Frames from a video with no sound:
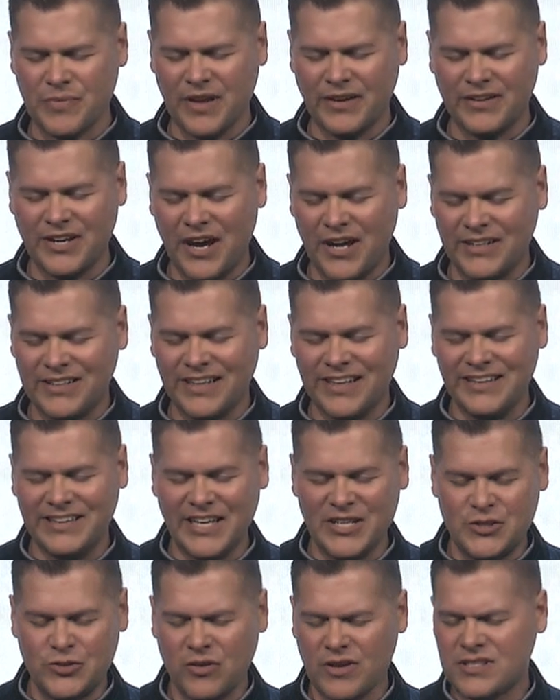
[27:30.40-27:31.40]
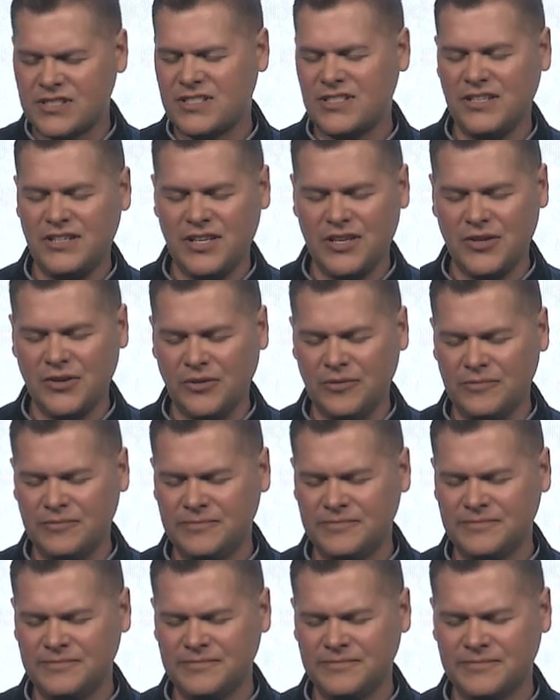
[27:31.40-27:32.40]
God, they trusted you
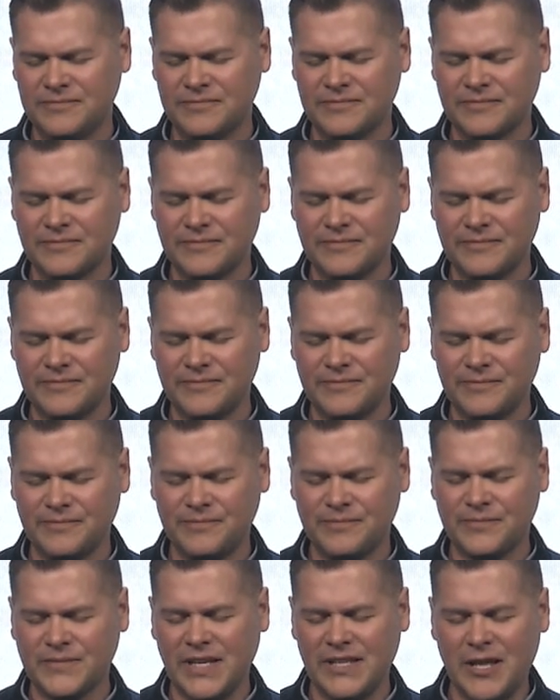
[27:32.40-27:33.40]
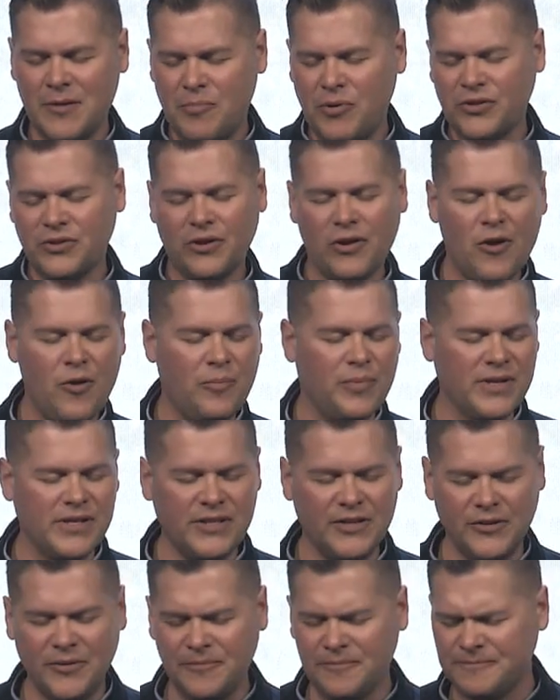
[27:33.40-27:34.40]
and they put their hope in
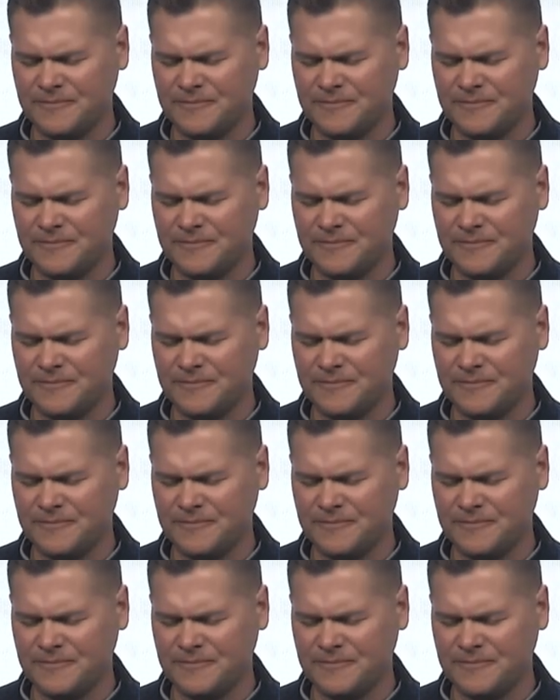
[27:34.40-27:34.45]
you.